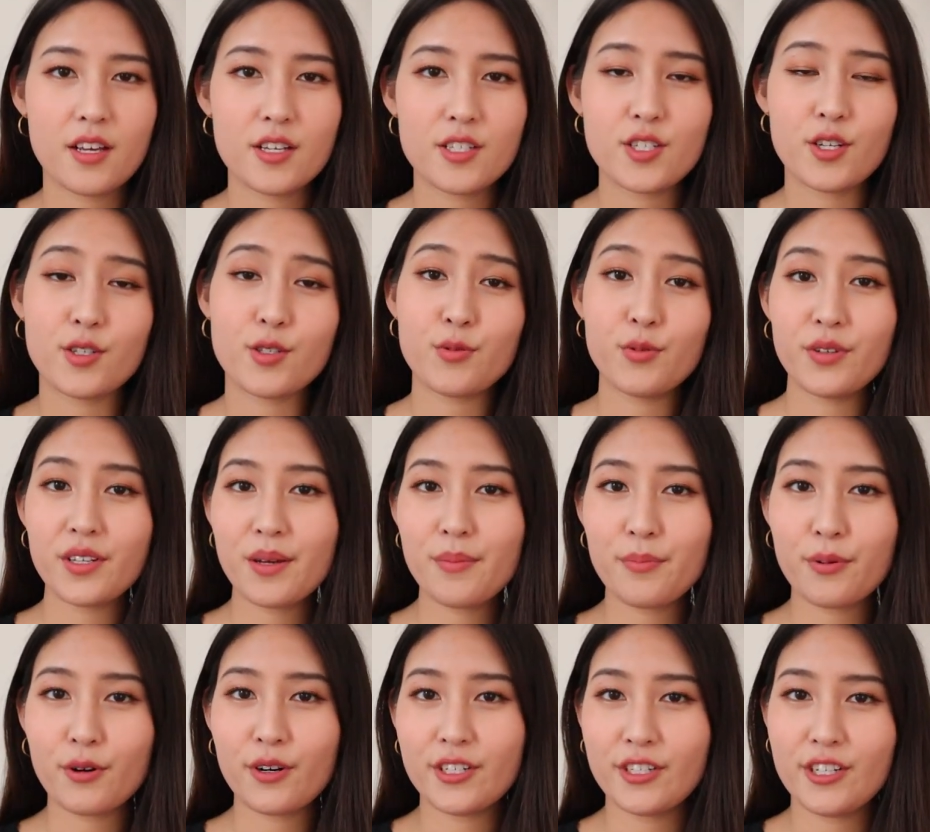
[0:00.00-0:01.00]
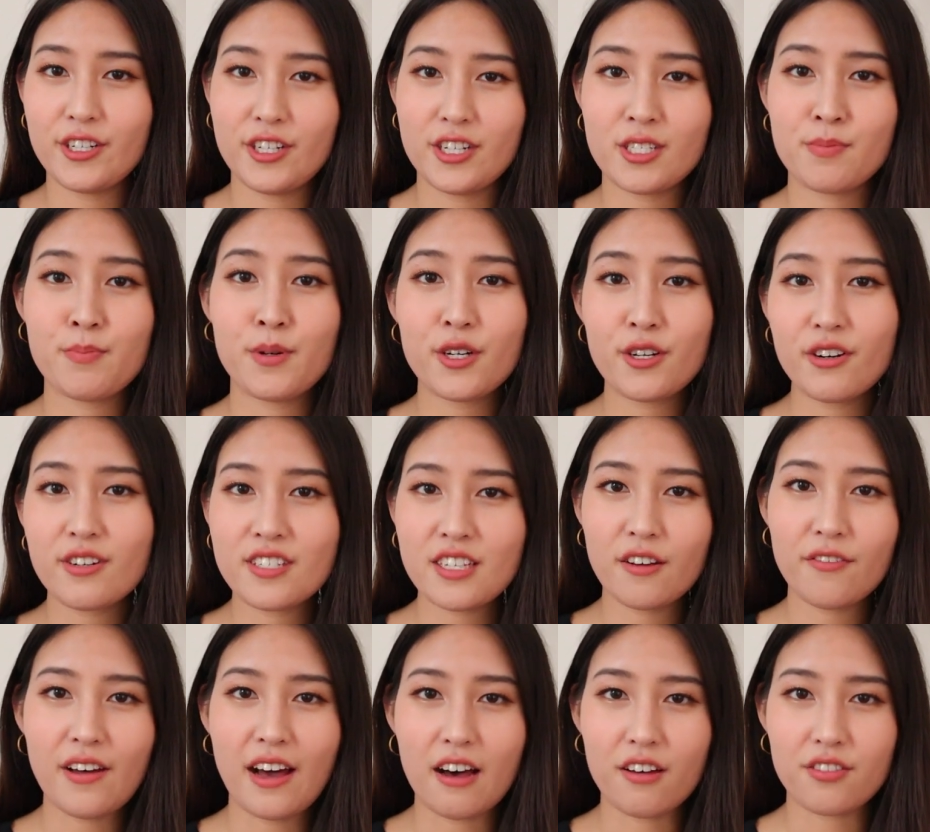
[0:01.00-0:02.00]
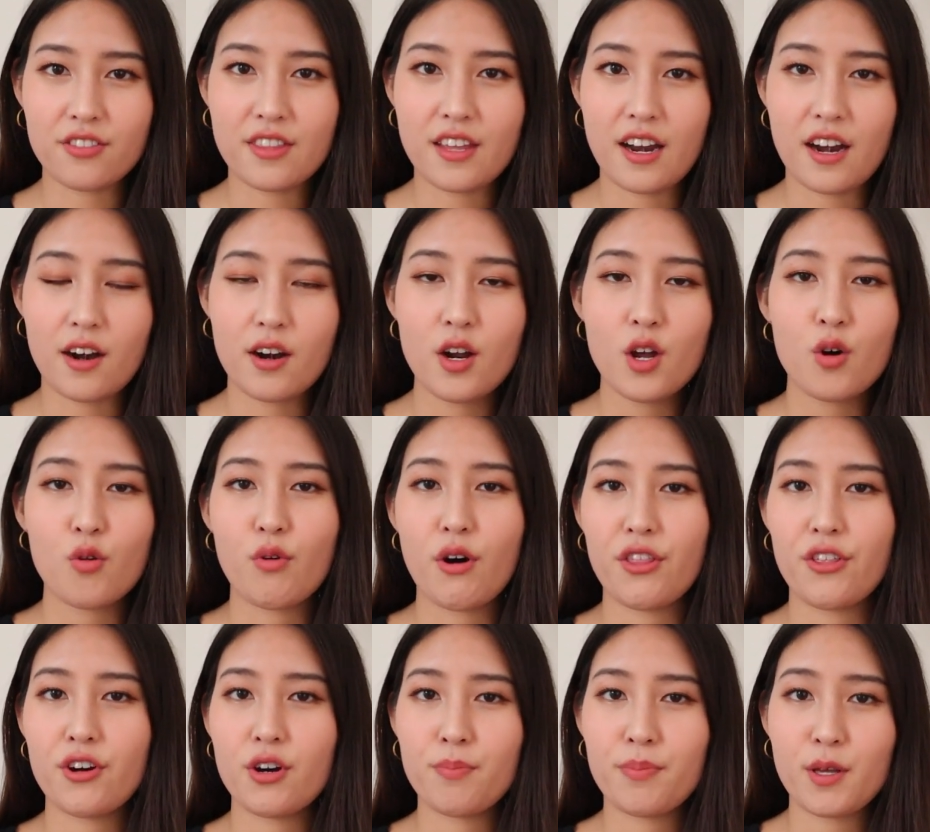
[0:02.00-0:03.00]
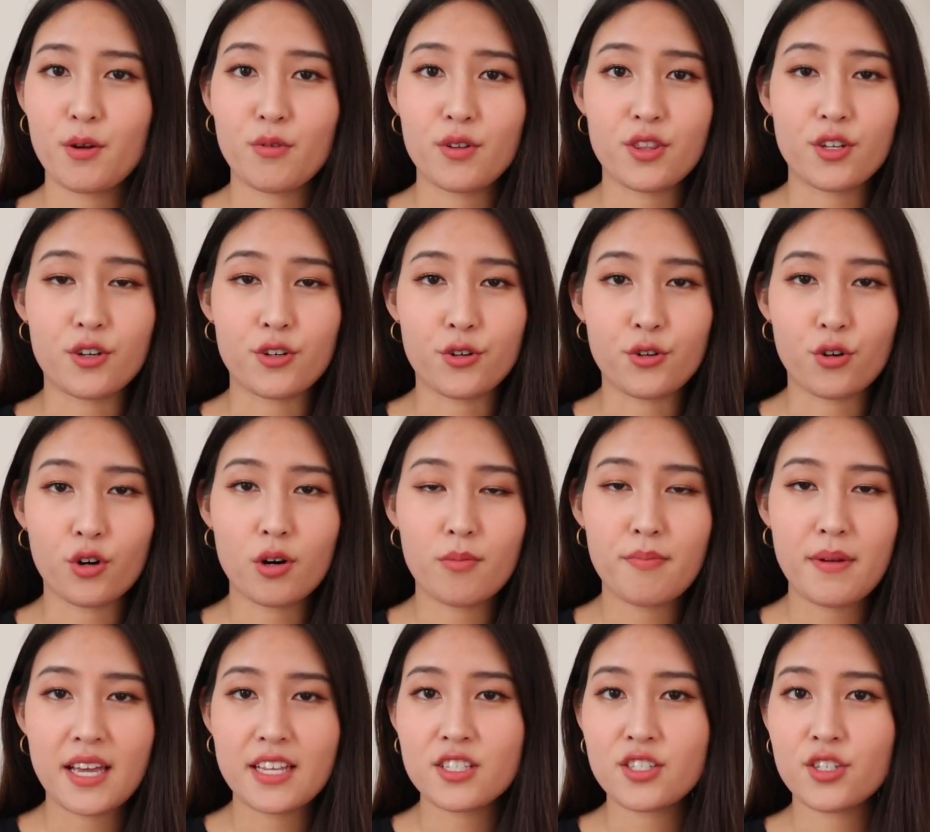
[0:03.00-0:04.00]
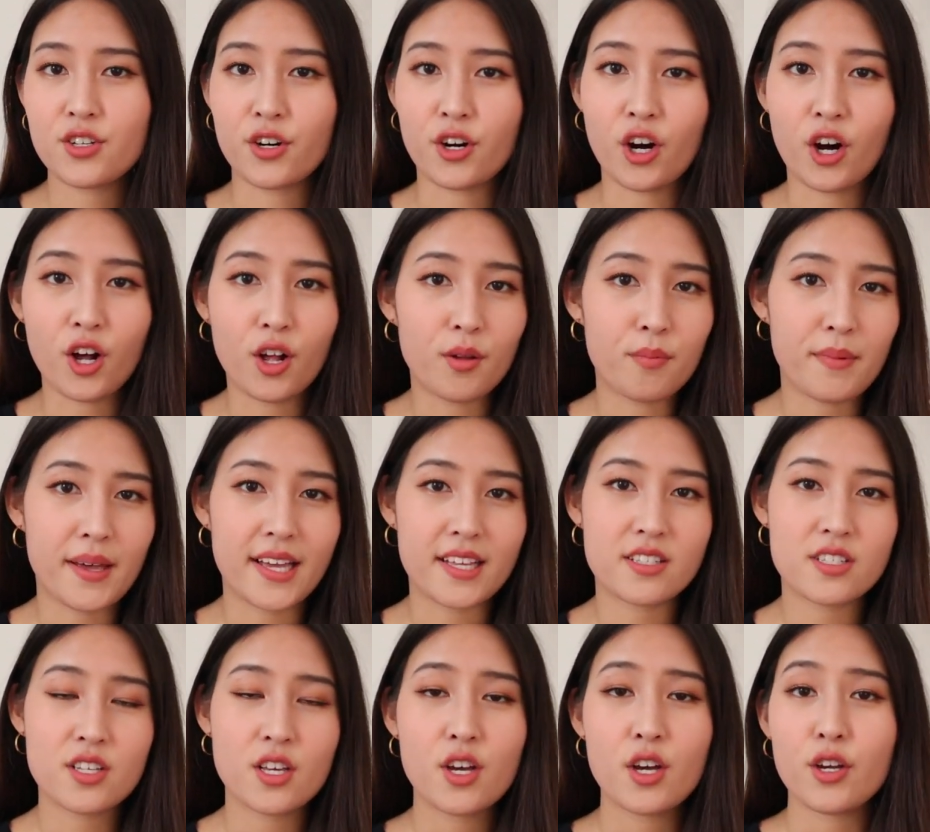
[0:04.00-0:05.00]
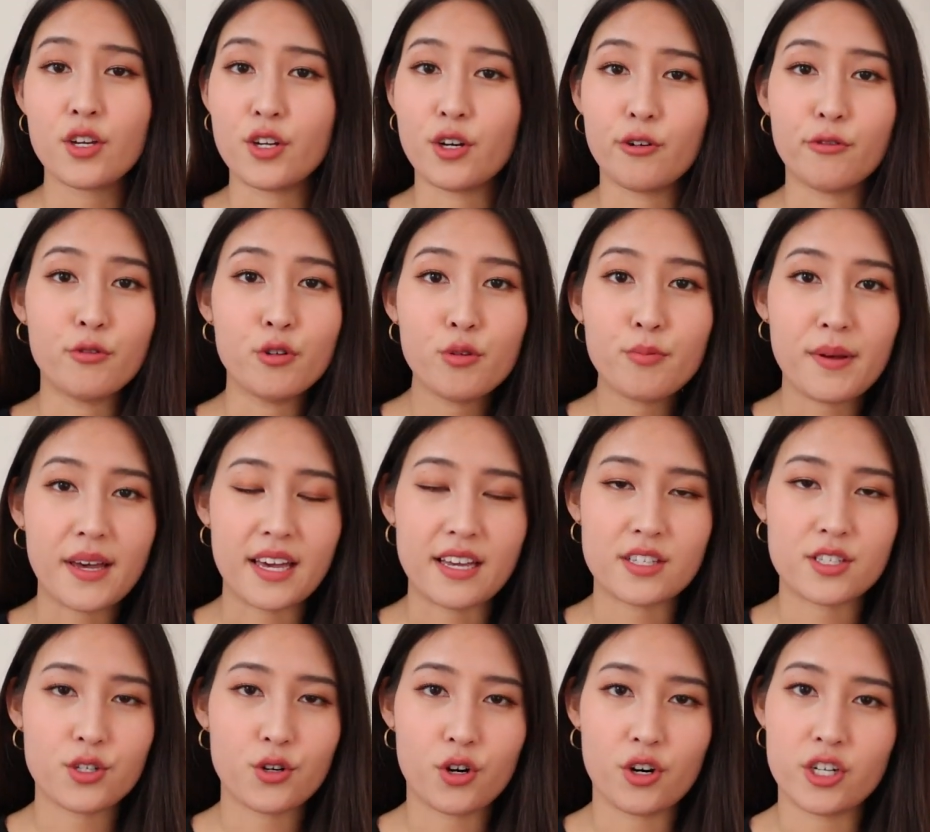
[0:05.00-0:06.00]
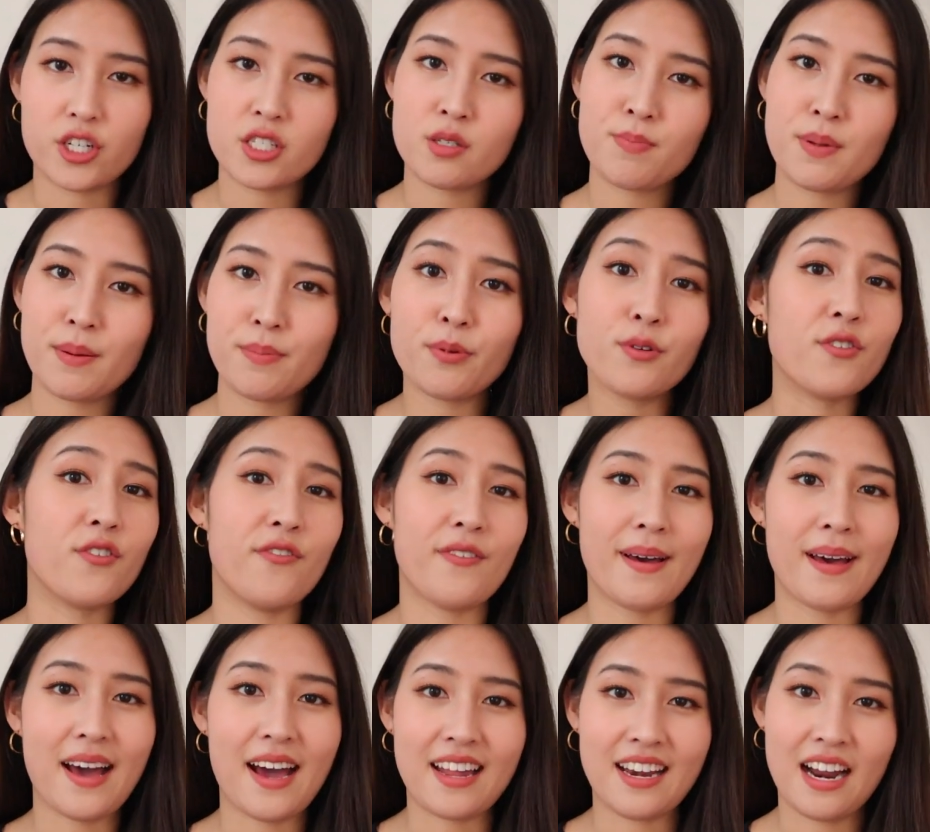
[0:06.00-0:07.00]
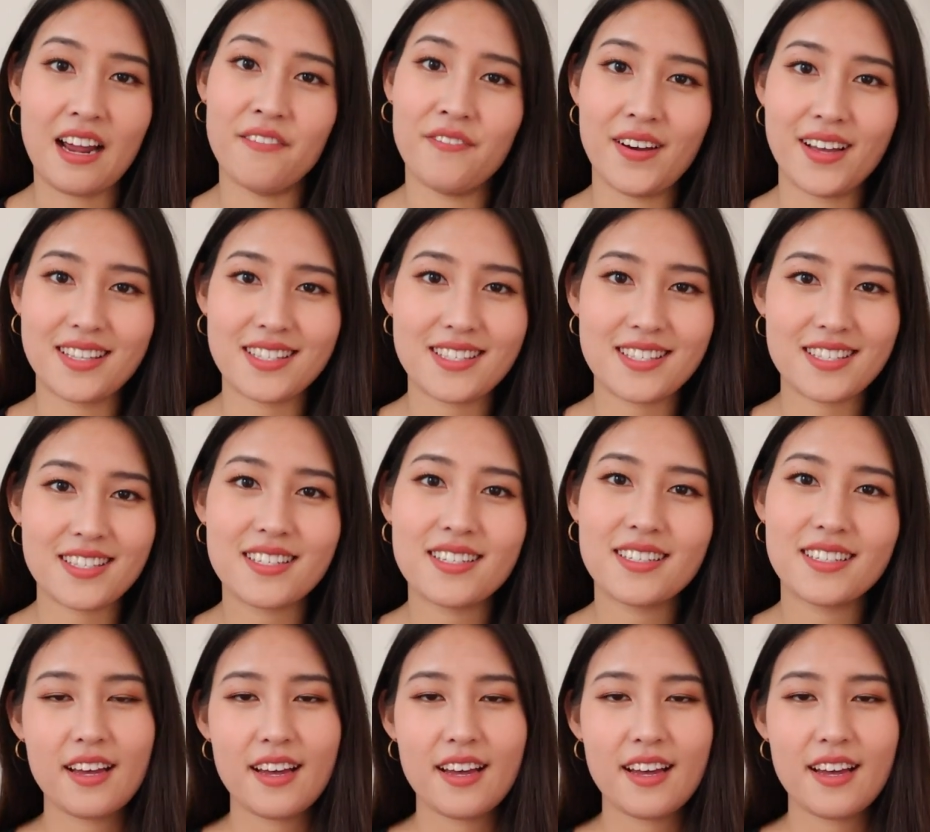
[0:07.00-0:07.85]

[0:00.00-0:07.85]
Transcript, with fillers: So it's really important to just put yourself out there, whether it be with your dorm mates, your hall mates, your roommates, or just people you met at events.